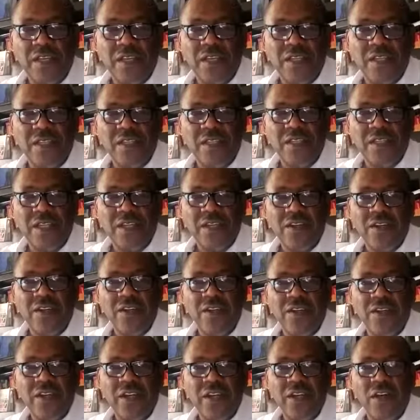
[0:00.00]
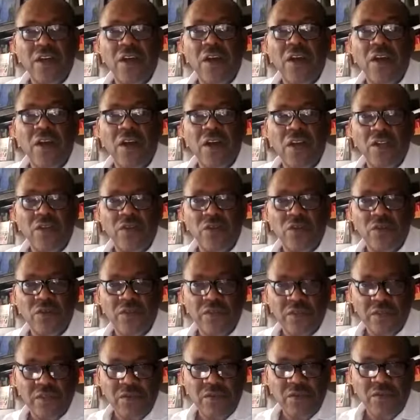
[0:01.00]
it is occurring all
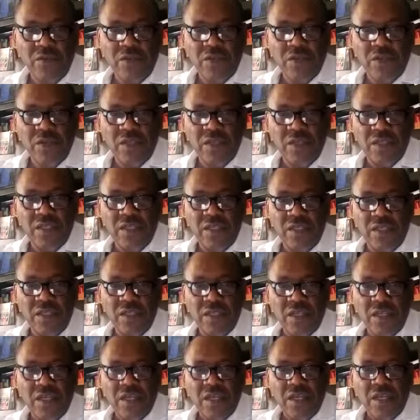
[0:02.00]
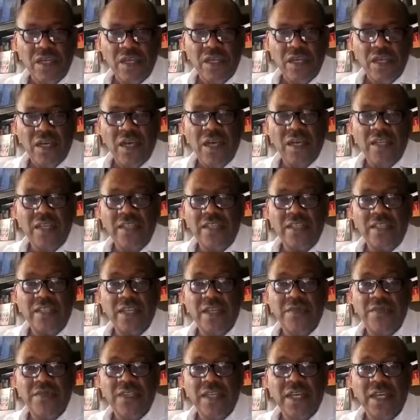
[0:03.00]
over the world at the
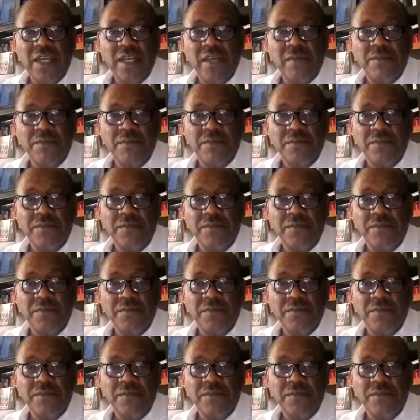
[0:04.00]
same time.